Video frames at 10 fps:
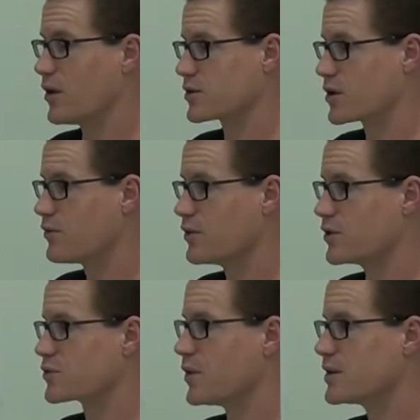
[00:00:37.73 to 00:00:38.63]
on solving
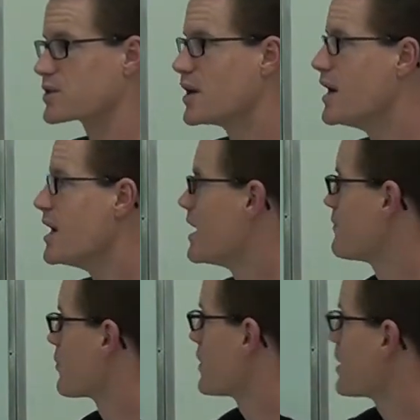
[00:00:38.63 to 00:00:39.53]
those ones. If you think